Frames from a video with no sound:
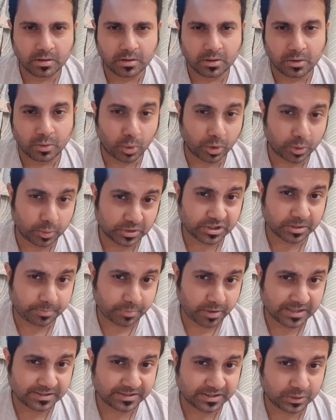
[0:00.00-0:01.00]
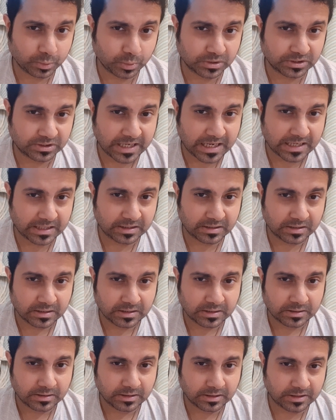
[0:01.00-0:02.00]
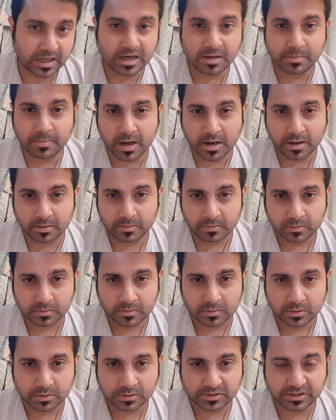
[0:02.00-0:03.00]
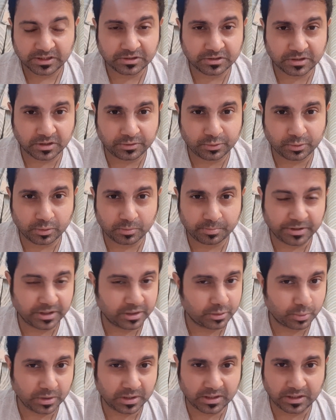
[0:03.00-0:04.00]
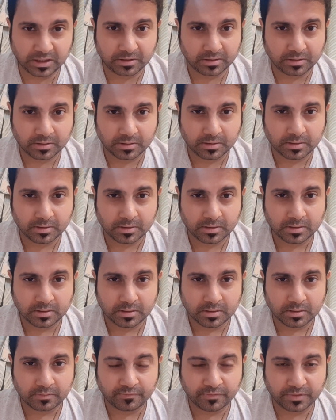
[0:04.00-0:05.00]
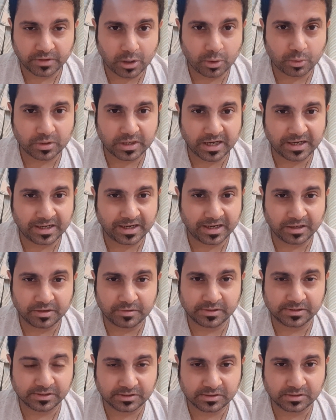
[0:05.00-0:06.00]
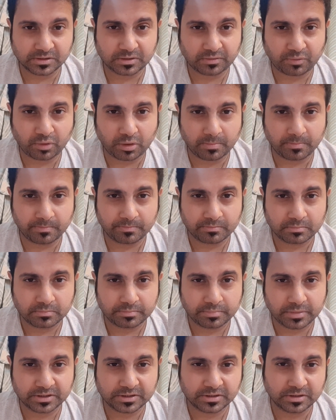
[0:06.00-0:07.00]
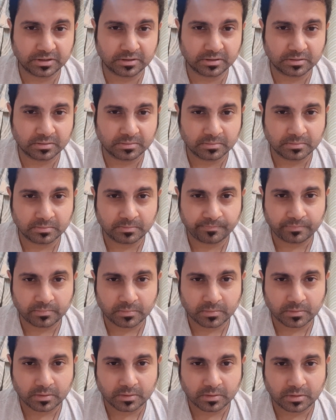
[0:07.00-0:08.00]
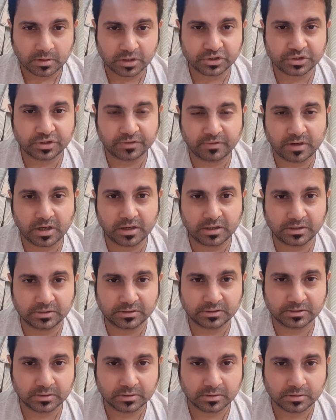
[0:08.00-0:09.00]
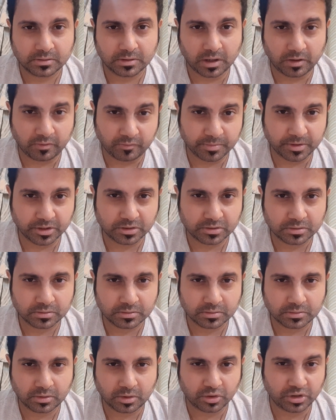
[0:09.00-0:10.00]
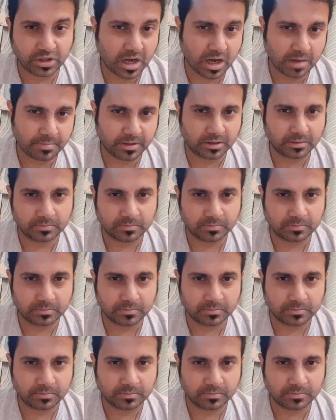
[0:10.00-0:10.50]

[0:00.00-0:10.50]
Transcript: What was surprising was that the Taliban seized control pretty quickly without getting any resistance from President Ashraf Ghani's government or the army.